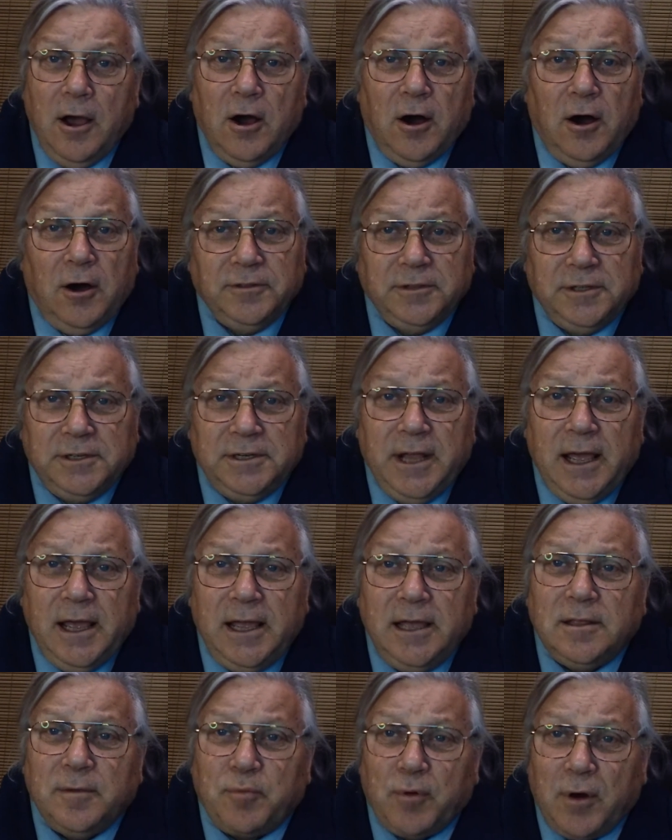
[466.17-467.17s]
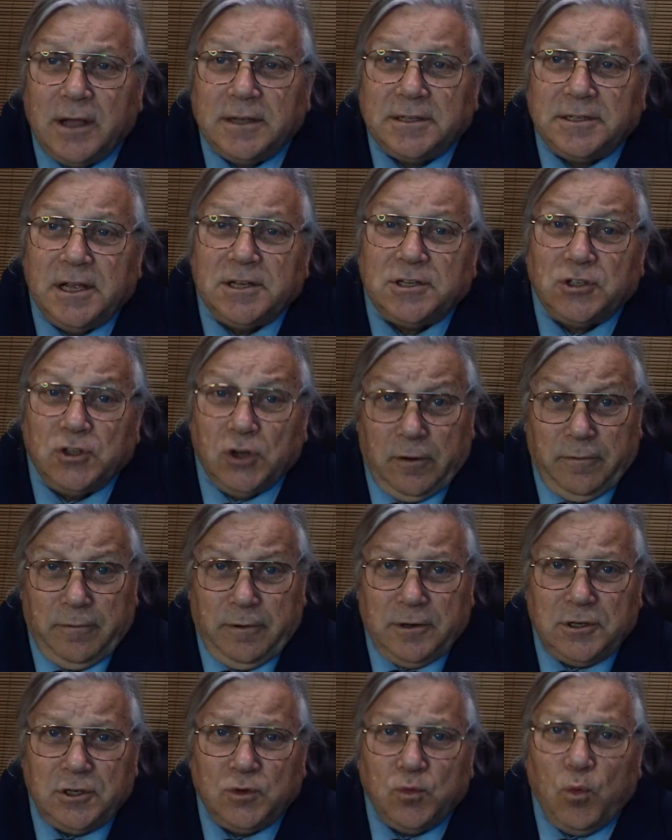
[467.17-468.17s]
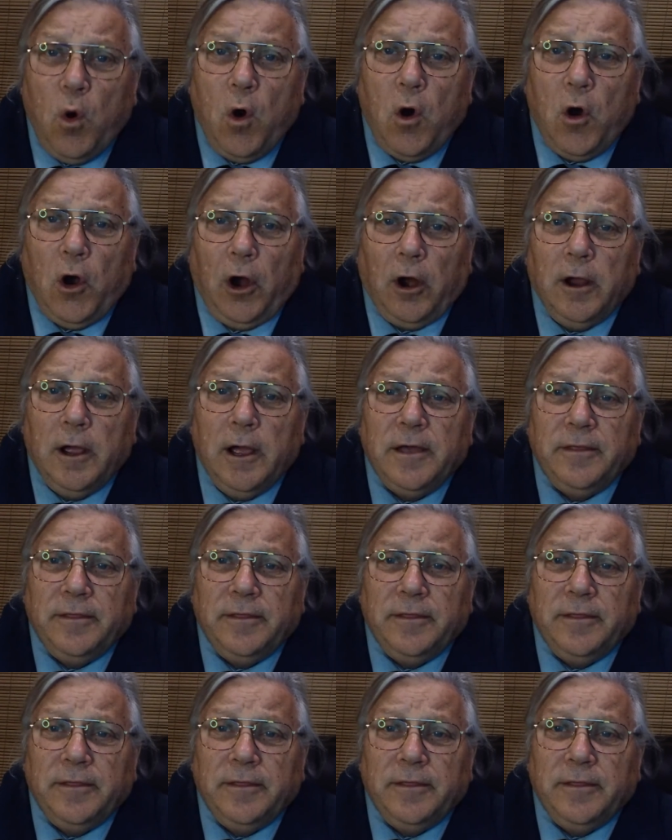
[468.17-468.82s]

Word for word: on the day the process server swore